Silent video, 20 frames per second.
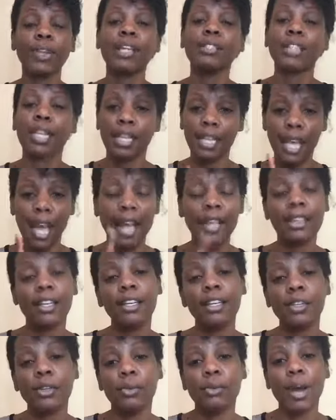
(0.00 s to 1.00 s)
It's like yeah, I
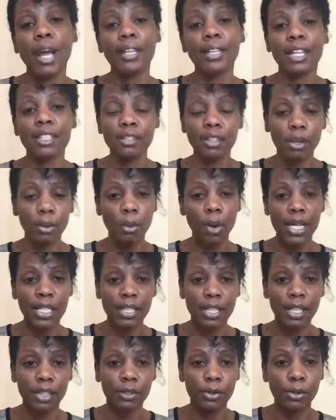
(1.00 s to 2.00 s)
think you're right. That's not a wise
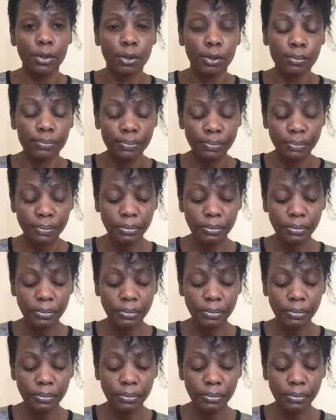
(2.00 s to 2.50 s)
thing to do.